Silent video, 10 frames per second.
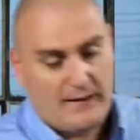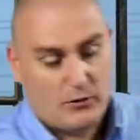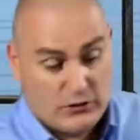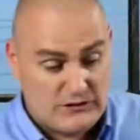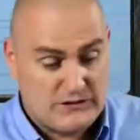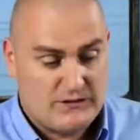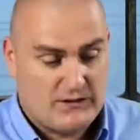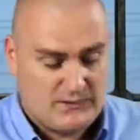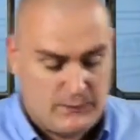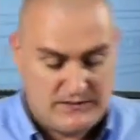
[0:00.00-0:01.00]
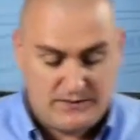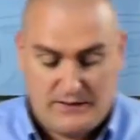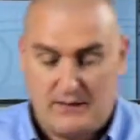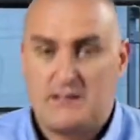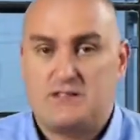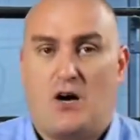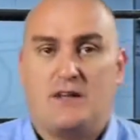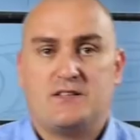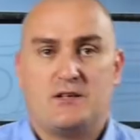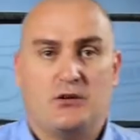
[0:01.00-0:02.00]
cutters that are specifically
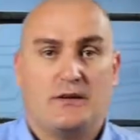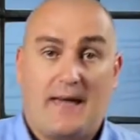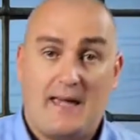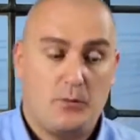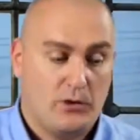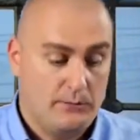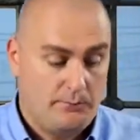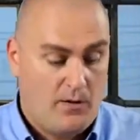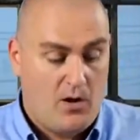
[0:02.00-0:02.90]
designed to cut cable,